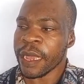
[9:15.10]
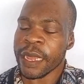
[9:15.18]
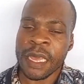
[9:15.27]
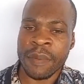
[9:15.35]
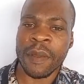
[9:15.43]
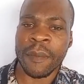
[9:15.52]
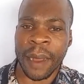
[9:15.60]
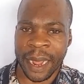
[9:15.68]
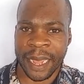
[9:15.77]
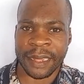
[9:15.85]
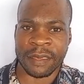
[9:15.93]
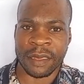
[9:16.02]
email
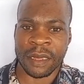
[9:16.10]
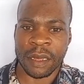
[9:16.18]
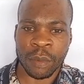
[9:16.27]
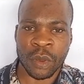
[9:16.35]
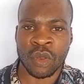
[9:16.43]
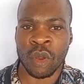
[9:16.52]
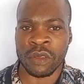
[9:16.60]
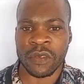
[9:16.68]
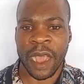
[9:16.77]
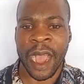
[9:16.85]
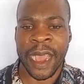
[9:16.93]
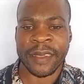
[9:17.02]
marketing, which, because
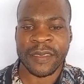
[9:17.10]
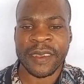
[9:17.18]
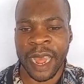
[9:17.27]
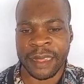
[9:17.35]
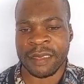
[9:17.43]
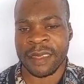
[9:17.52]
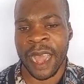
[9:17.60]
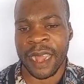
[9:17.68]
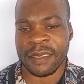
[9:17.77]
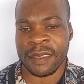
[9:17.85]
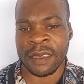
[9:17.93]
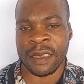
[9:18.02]
I see
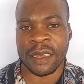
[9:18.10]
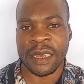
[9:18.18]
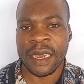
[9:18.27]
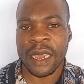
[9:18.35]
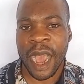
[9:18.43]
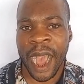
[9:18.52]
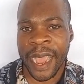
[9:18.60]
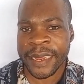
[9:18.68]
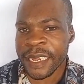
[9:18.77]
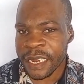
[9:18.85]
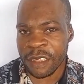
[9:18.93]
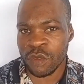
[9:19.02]
I
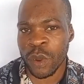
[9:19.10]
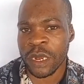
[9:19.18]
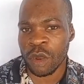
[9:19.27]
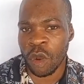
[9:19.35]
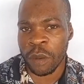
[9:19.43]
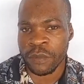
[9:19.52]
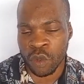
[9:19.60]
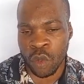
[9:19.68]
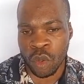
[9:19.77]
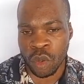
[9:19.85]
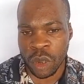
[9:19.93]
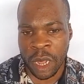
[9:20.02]
need it when it comes
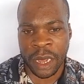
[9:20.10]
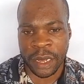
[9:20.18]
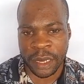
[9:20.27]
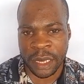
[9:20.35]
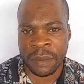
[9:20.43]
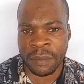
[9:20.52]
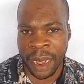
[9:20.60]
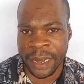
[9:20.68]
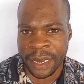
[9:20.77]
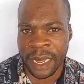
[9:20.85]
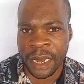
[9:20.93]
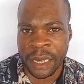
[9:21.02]
to in my
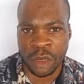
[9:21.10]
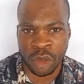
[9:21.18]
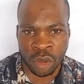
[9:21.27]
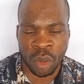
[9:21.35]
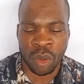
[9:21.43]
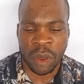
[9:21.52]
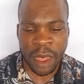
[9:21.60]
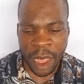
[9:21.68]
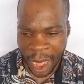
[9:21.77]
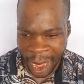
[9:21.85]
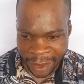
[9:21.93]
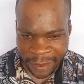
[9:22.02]
daily,
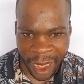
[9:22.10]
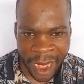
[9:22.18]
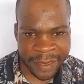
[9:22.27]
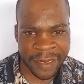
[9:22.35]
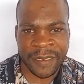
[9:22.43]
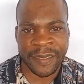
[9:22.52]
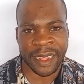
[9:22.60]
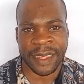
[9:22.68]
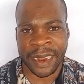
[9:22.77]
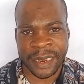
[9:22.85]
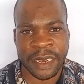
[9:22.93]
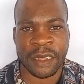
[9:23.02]
I sense that I
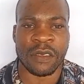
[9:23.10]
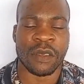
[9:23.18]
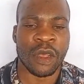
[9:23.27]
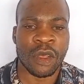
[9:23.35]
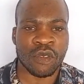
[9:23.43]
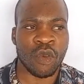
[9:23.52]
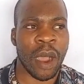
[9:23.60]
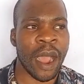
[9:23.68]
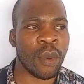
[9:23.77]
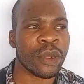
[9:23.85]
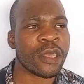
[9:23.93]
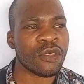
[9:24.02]
need it. So I
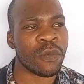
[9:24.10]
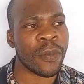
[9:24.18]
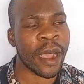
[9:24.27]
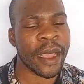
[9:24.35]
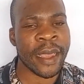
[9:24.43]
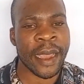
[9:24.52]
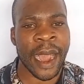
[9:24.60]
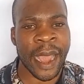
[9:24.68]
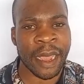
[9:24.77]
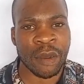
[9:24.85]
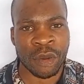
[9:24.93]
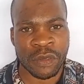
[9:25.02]
wanted to buy AI
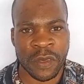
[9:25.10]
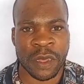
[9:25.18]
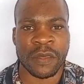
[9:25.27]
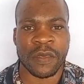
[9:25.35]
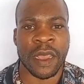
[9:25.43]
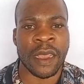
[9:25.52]
content,